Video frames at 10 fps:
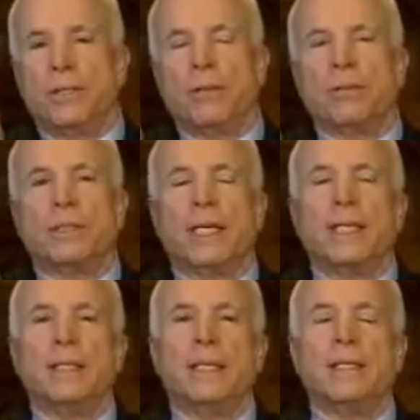Joe will tell
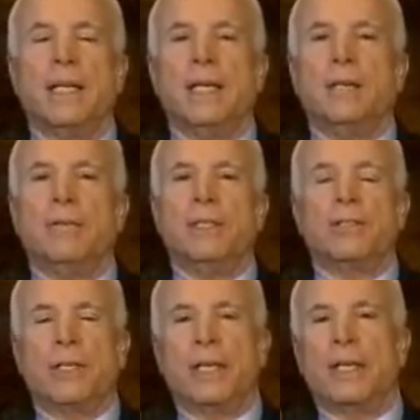you that when you
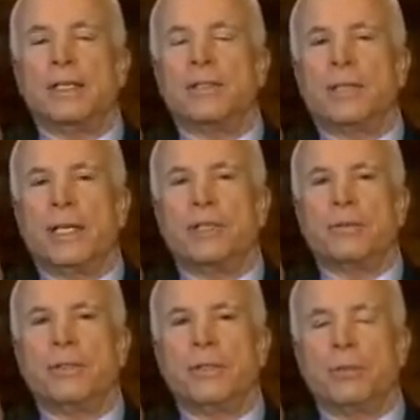stand on the stage
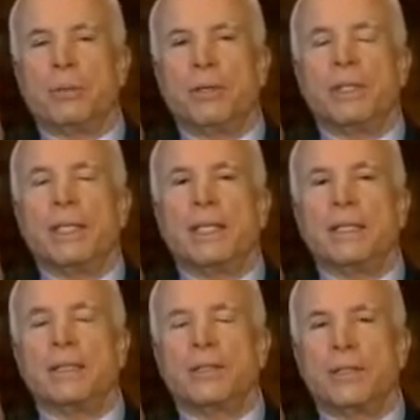with your opponent
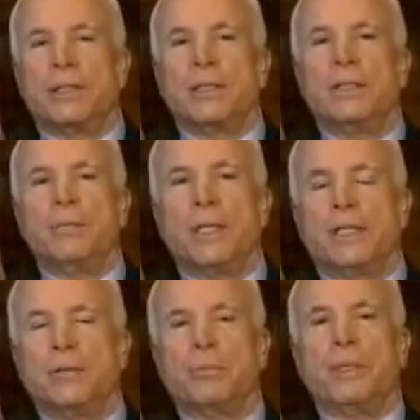and listen to the
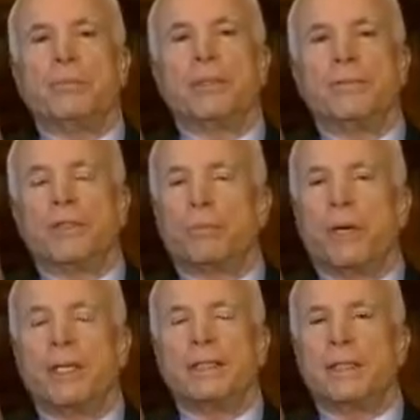American people and
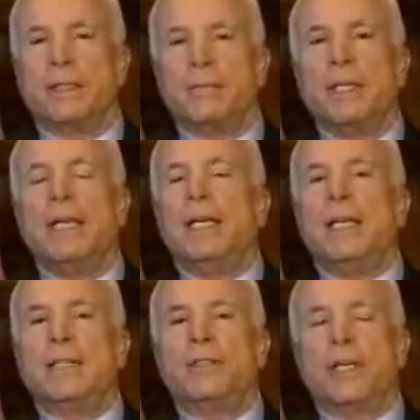respond to them,
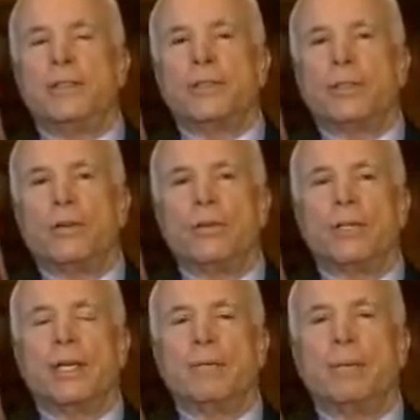that changes the whole
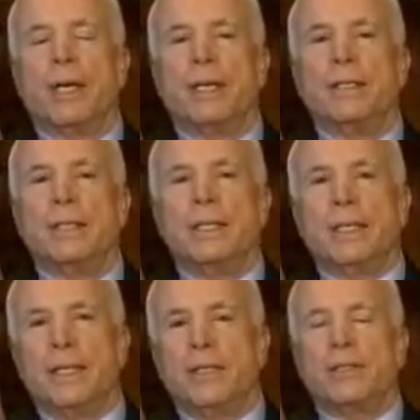campaign.
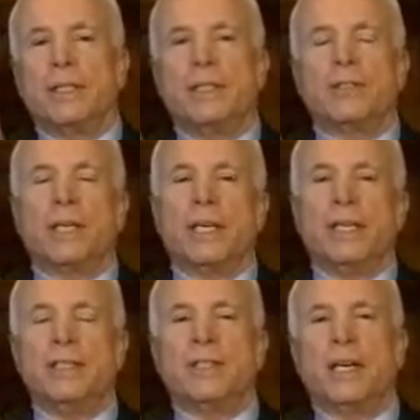Initially, he said
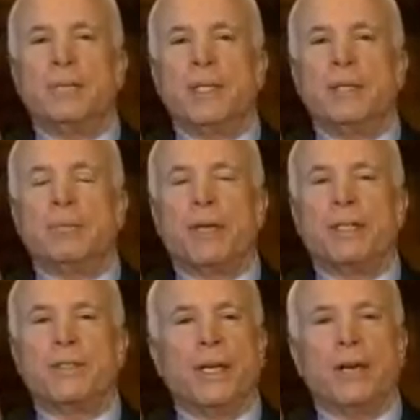anytime, any
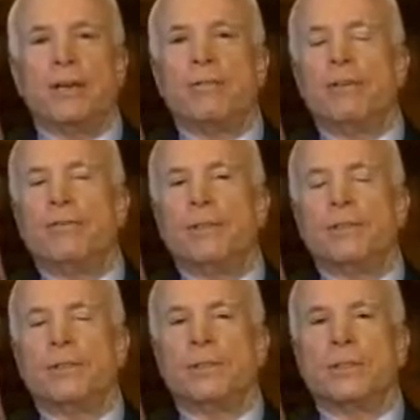place. Now he
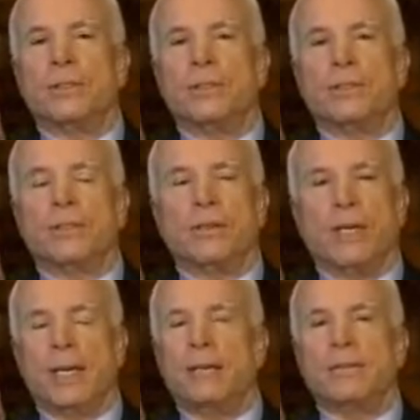refuses to do so.
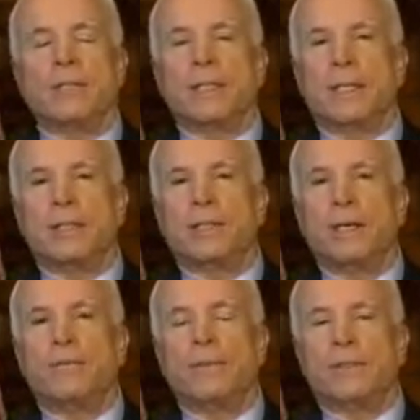I don't think that's
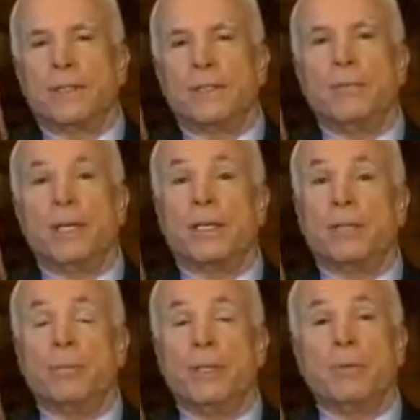helpful to the
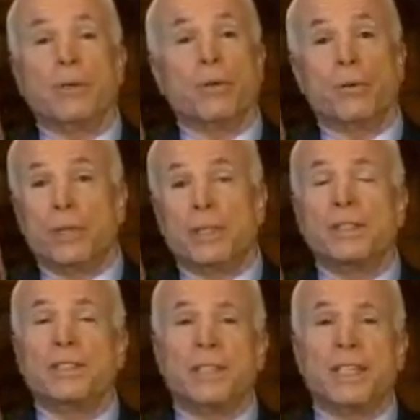American people or to
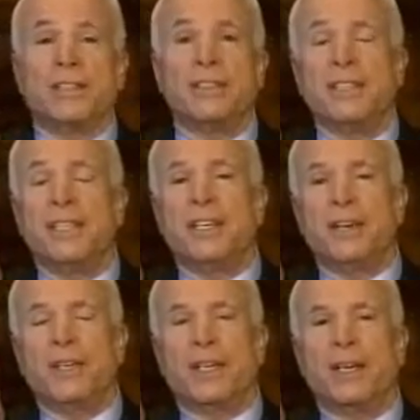the tenor
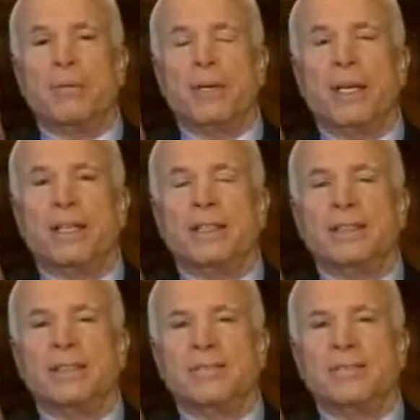of the campaign.